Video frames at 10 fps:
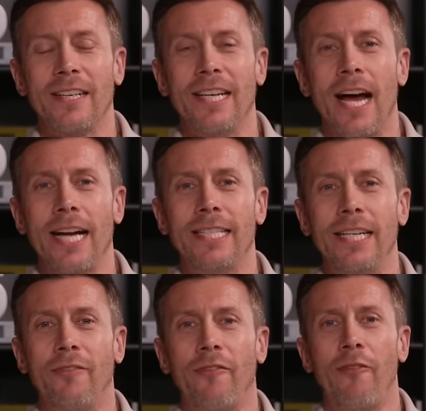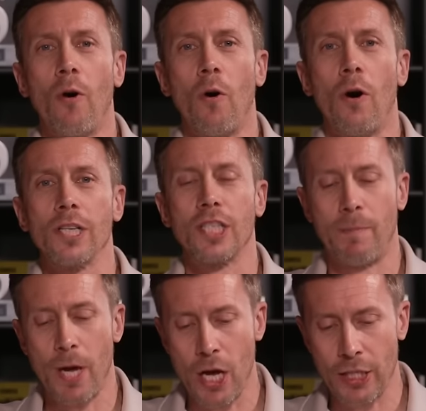United four,
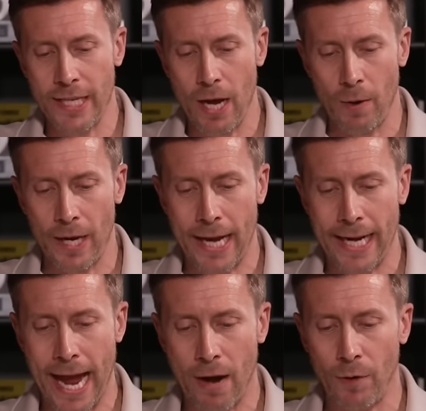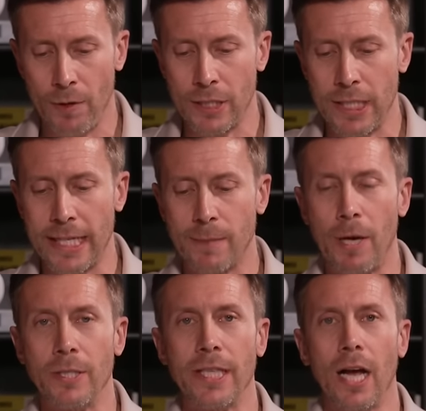Spurs nil, and Eddie Howe ruthlessly
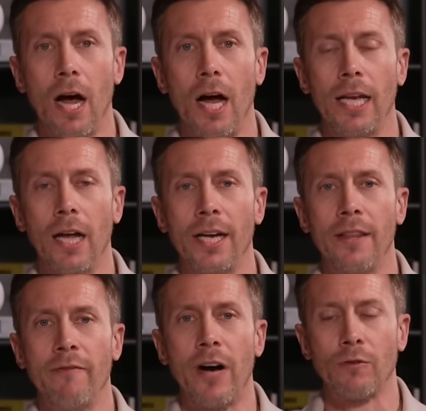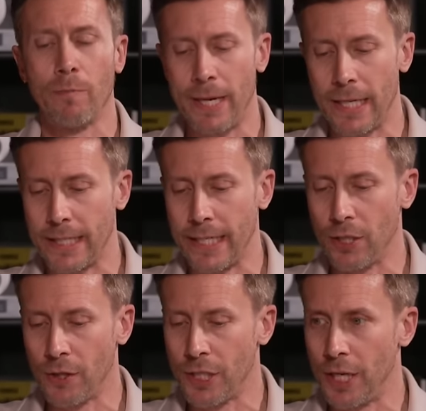exposing the high line and the vulnerabilities
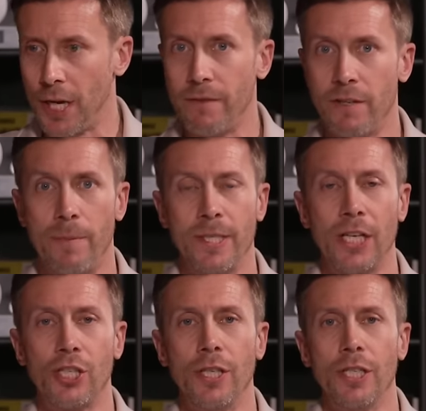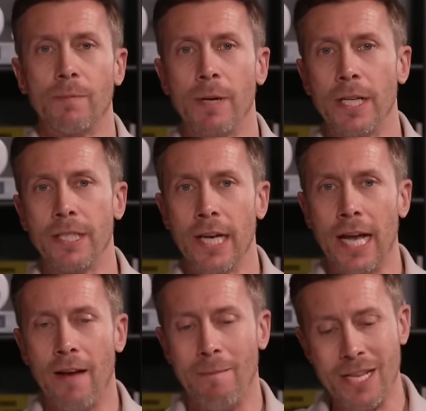on turnovers of possession that Spurs
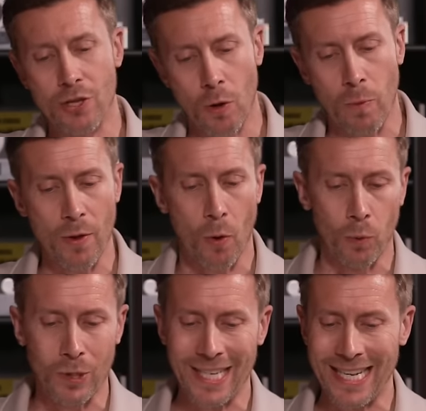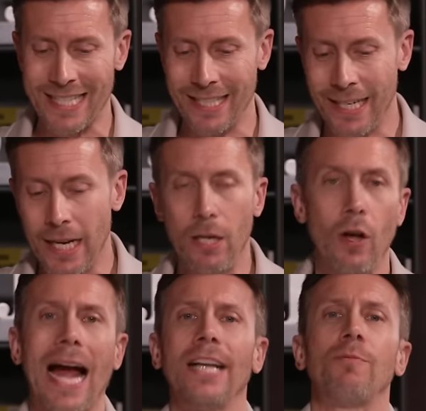have been dogged with all season.
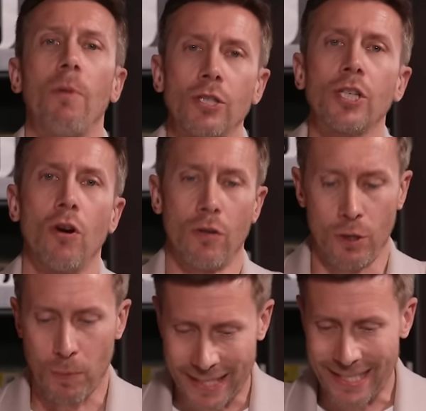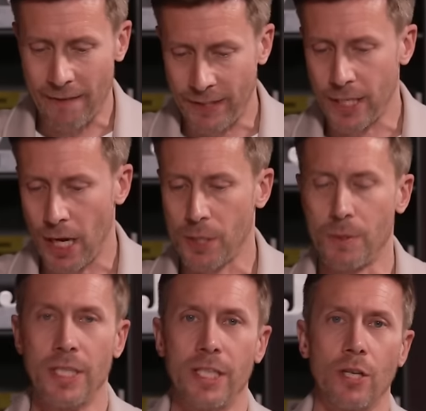Look, Ange Postecoglou has won seven
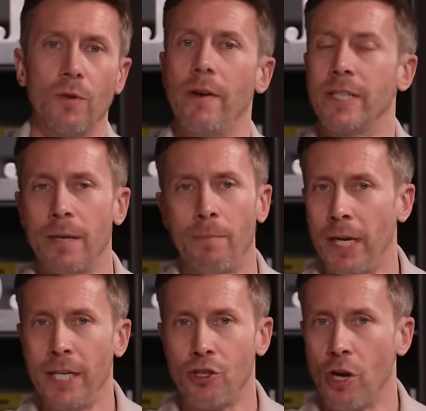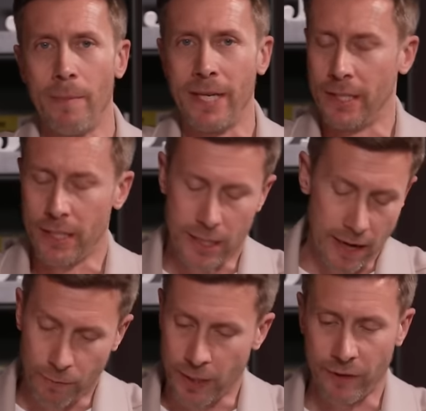titles in his career. He's done a brilliant job in
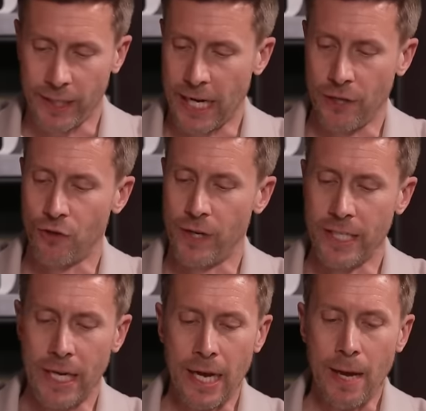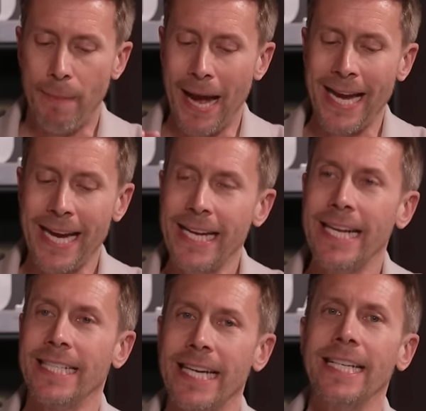several different countries, but he
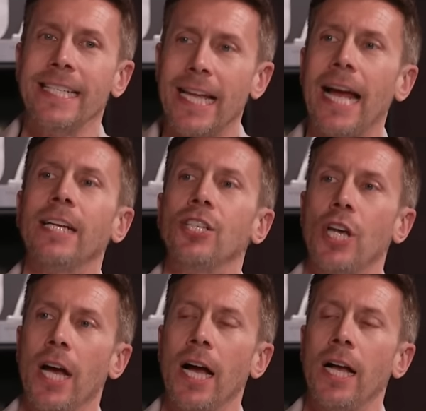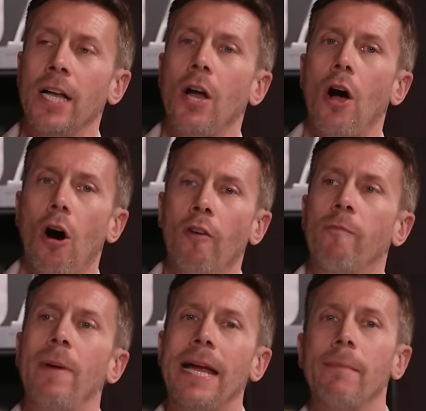is in danger
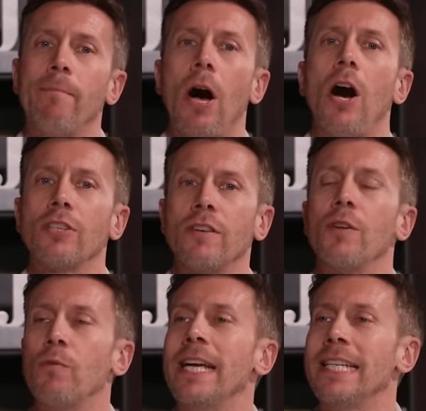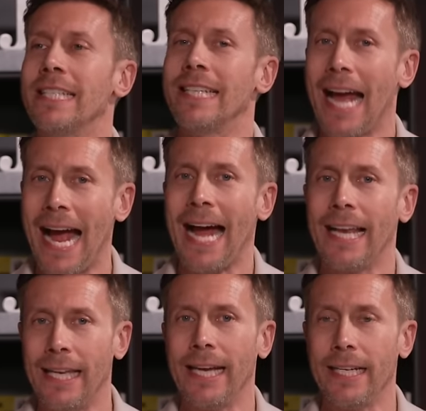of being part of the reason, at
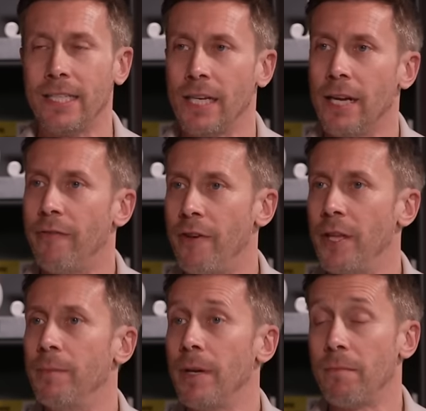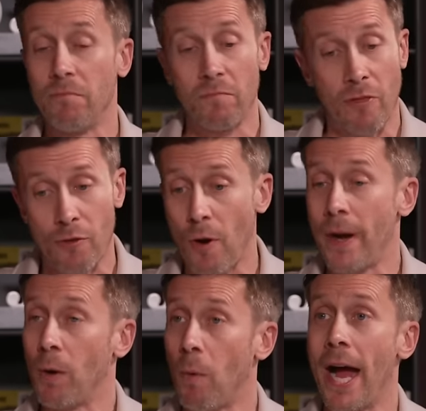least, for them
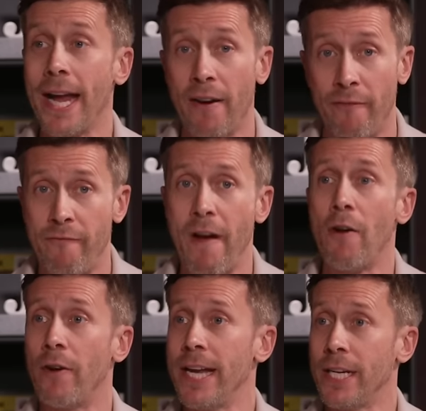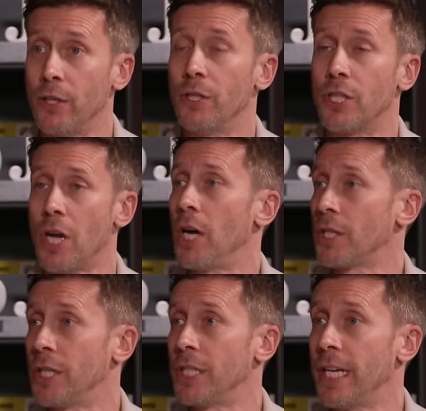throwing away a very good start
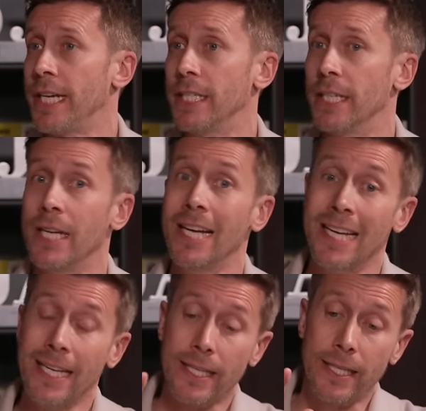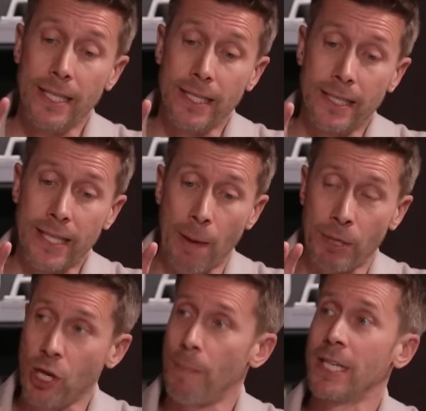to the season. They were
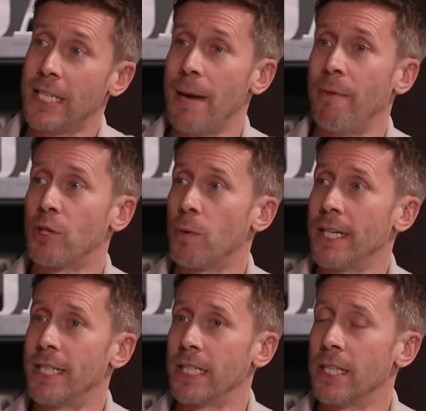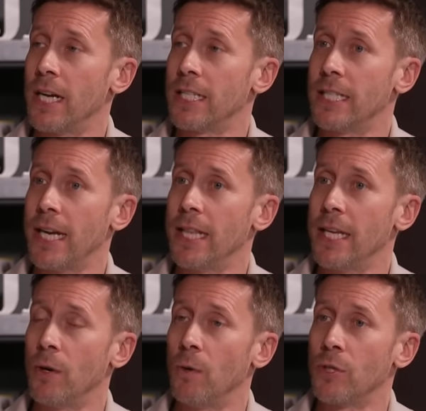top of the table for twenty-six nights in
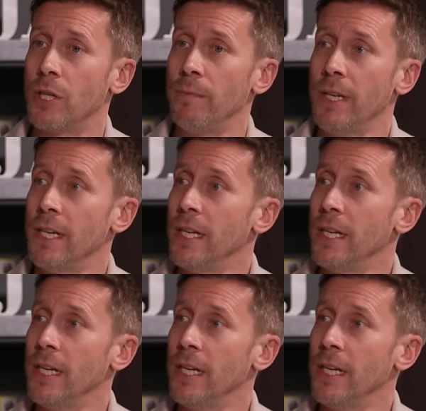the autumn.